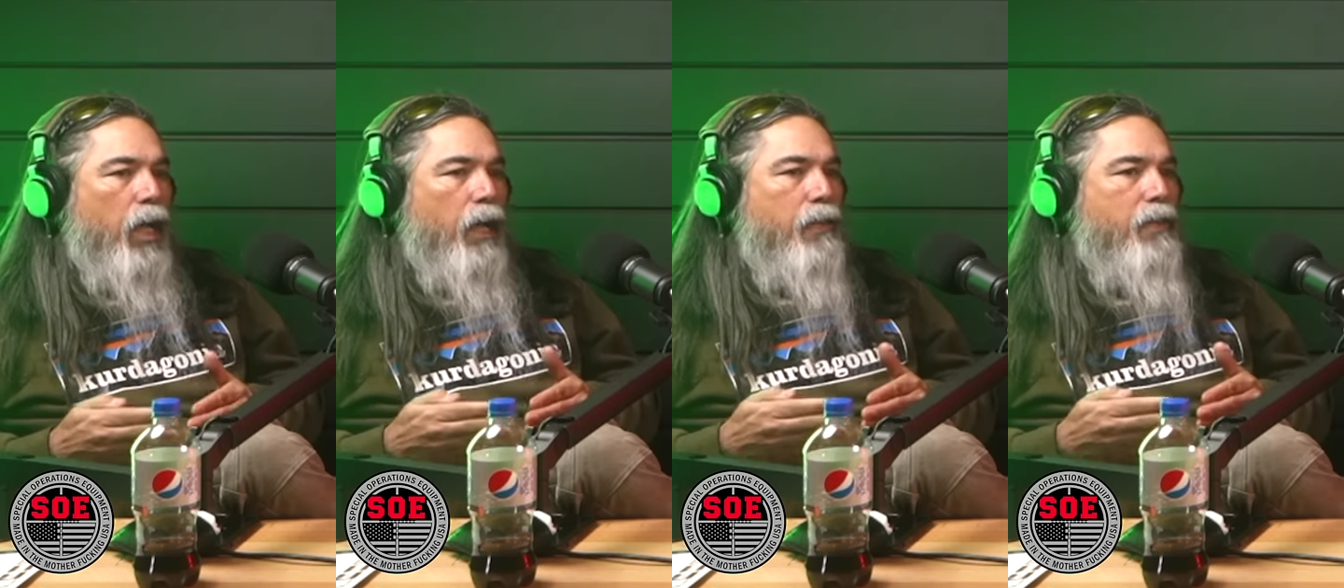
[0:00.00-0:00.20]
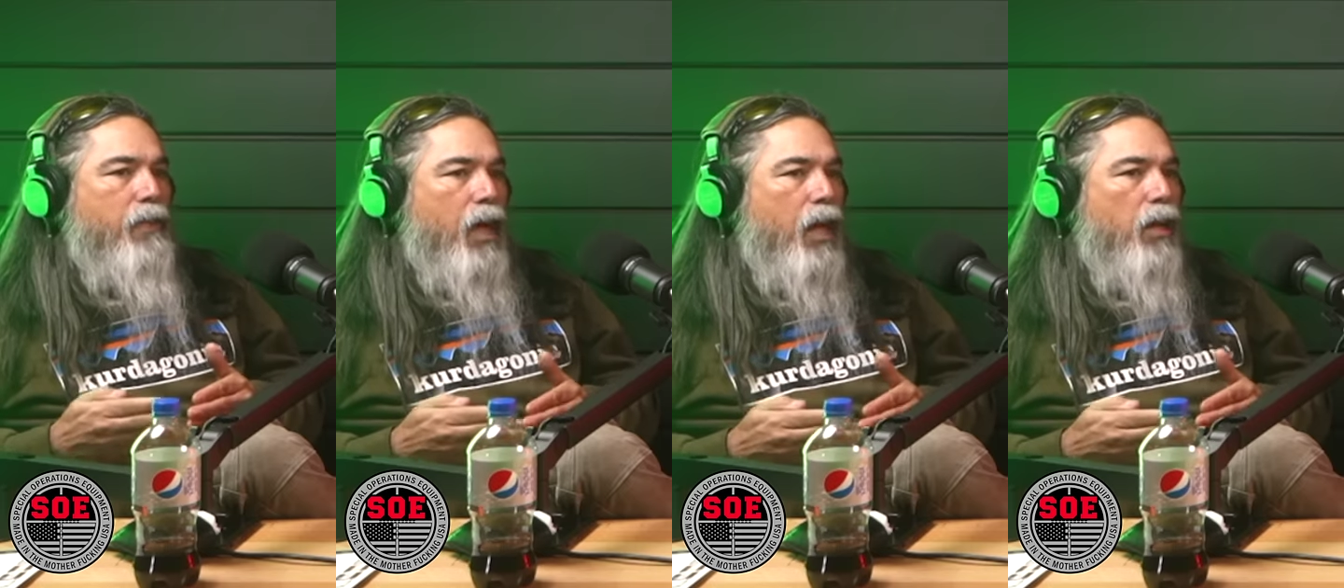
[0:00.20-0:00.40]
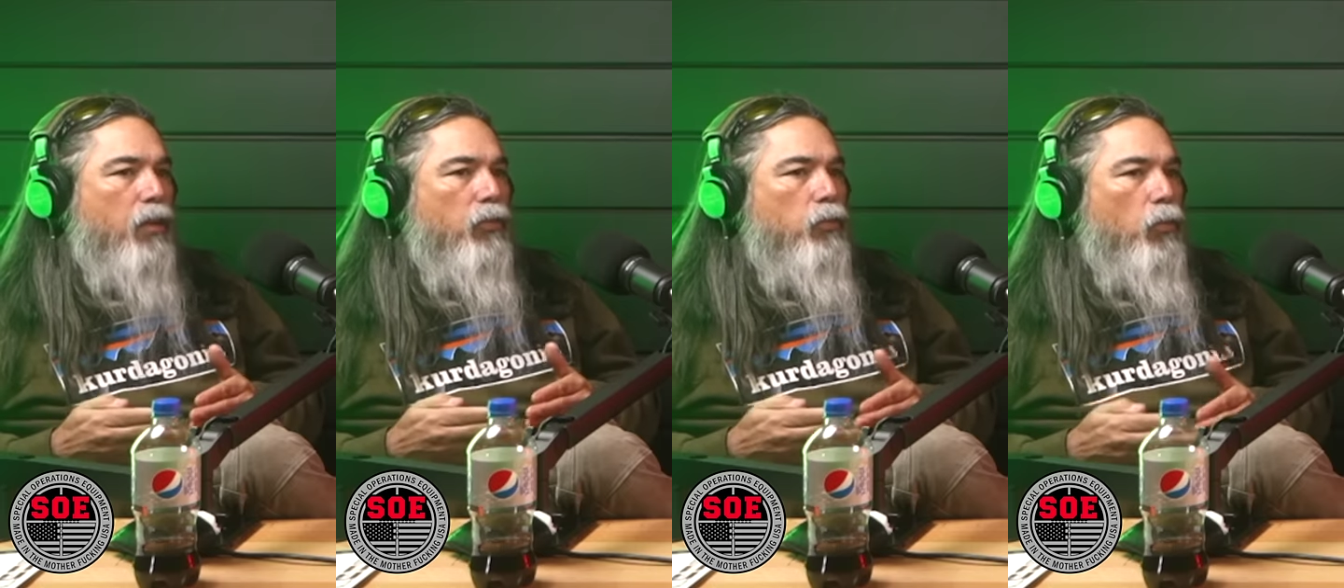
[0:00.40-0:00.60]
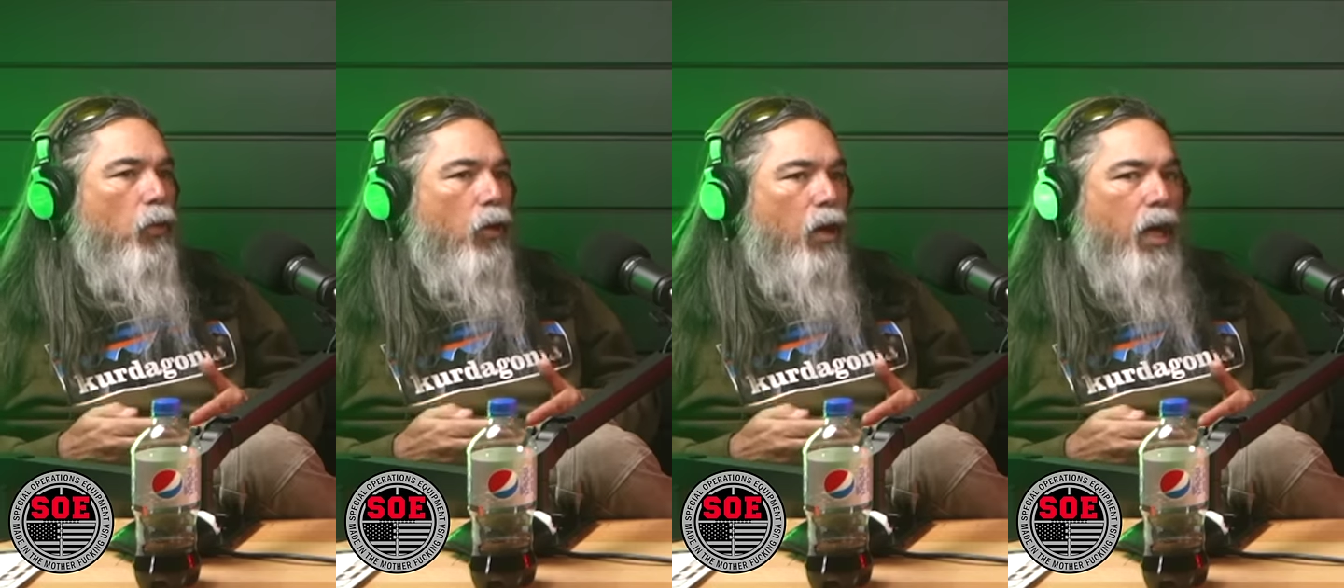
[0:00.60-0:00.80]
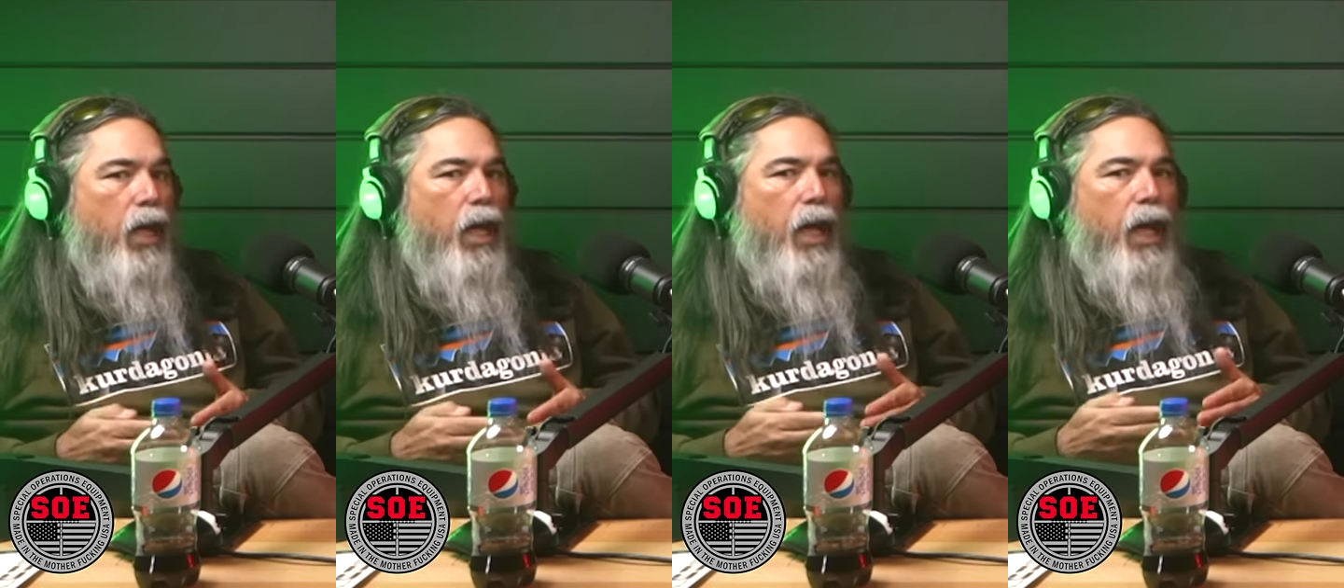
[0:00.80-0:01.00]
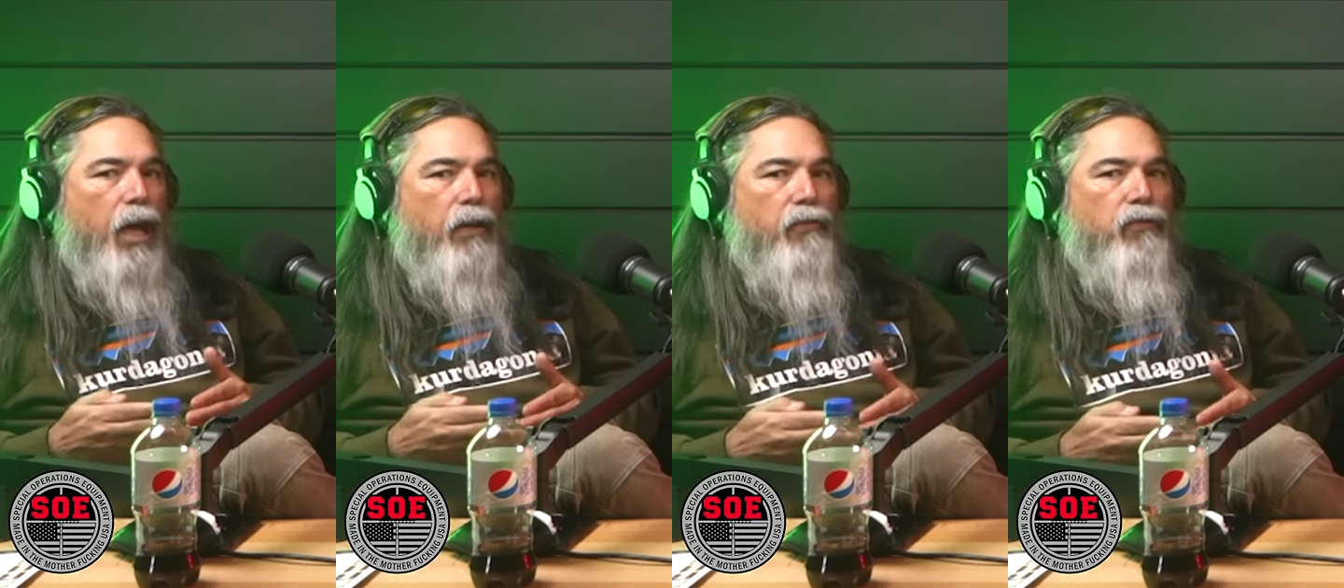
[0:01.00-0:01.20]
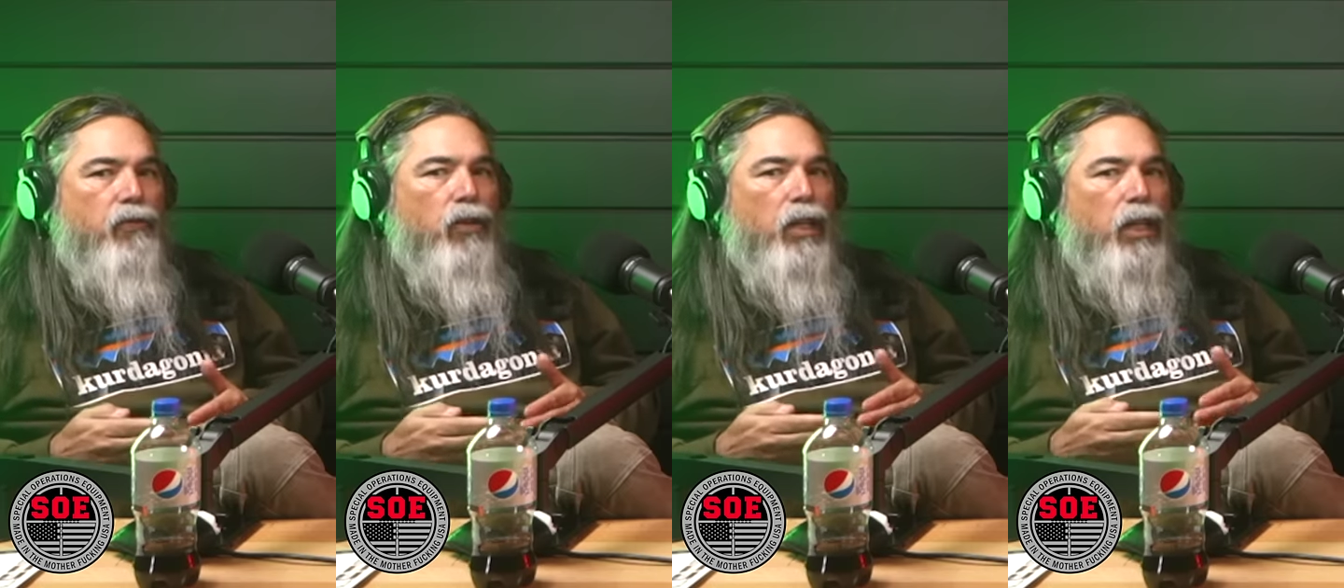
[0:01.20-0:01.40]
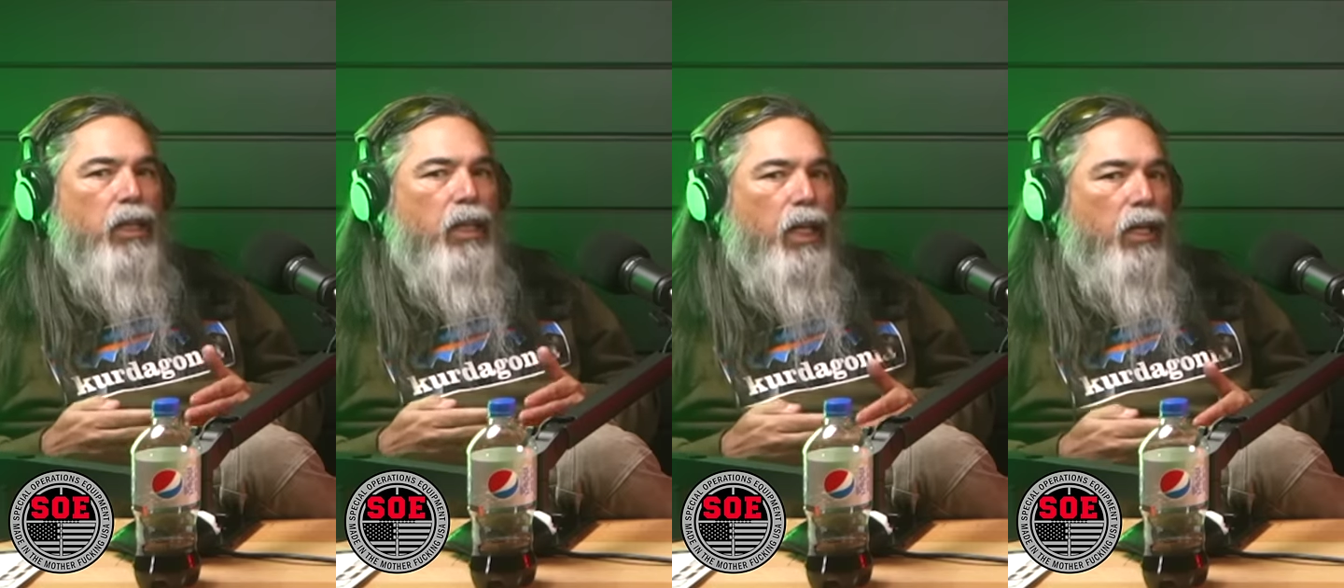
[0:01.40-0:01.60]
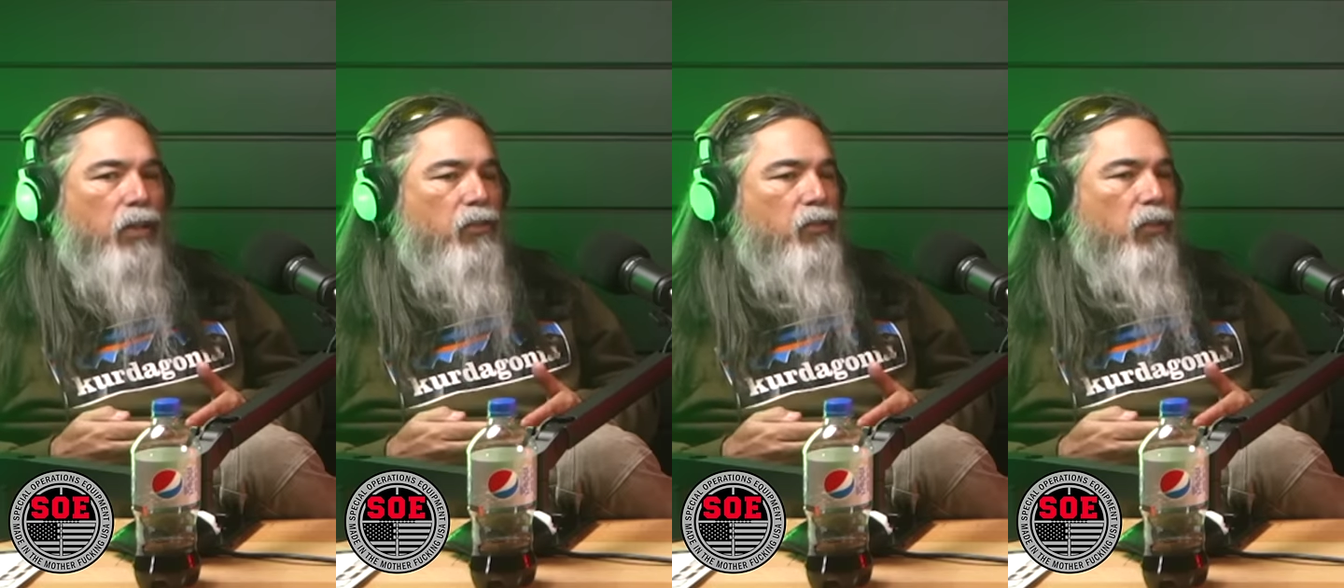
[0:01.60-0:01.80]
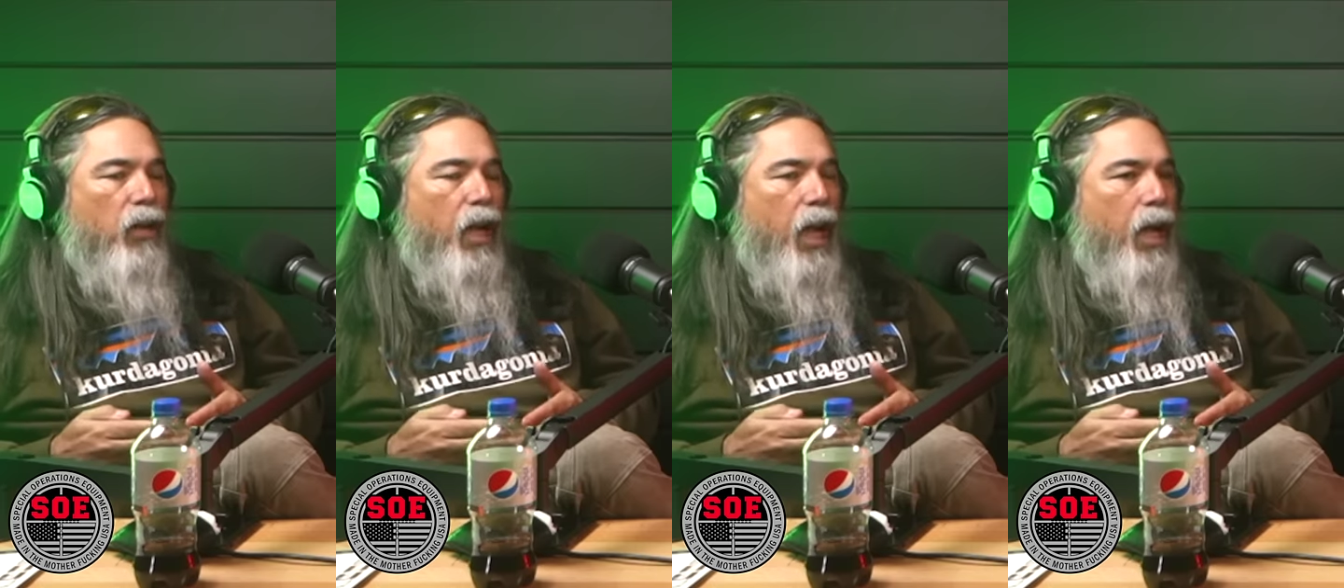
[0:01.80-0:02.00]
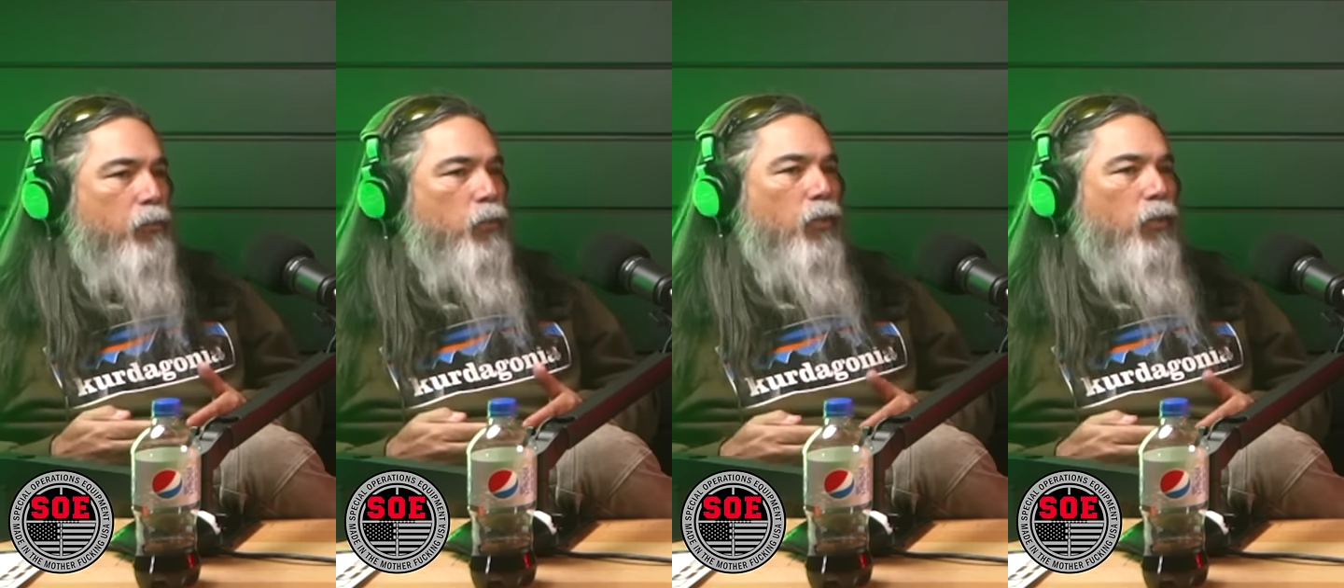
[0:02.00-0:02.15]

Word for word: and that is why every gangster had